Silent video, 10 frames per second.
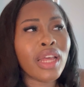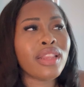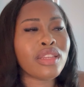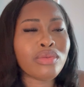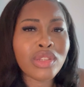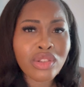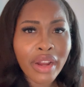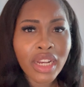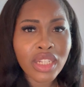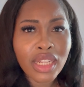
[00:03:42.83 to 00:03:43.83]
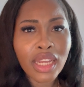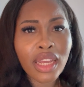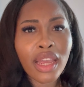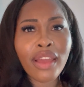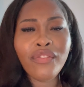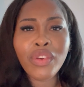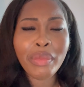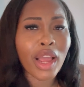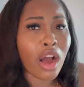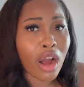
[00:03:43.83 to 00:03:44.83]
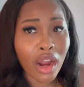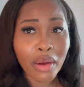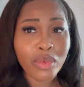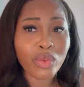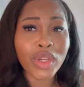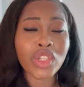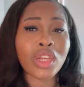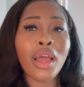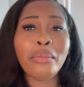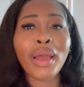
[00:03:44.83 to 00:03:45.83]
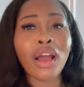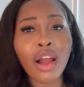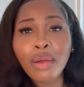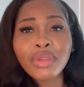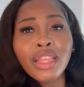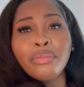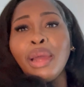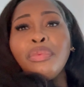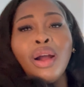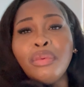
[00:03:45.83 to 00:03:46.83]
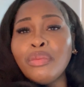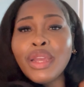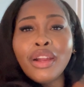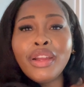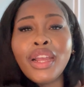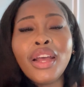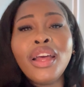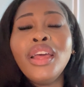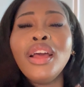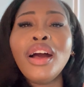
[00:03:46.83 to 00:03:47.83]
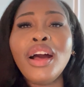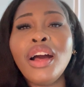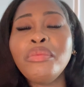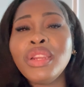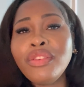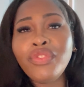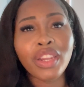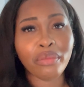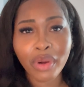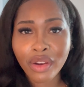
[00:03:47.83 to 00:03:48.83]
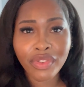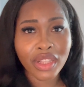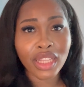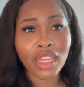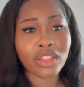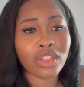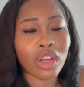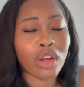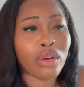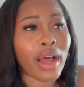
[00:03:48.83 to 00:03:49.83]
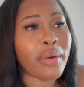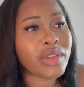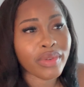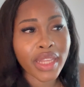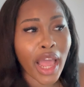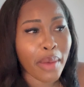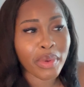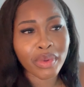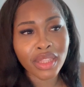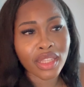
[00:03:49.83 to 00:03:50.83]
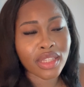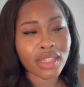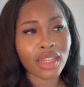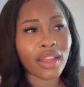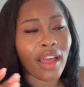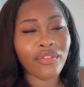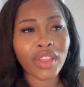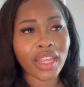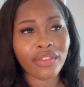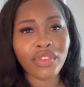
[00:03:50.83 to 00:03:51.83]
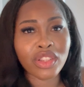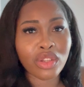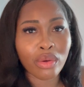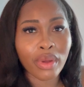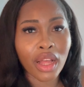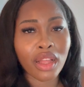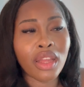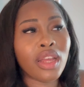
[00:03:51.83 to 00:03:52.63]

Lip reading: This was stretchy. It fit my arms, which my arms are like my problem area, and it fit it perfectly. So I was really happy with this. I feel like it fits so well.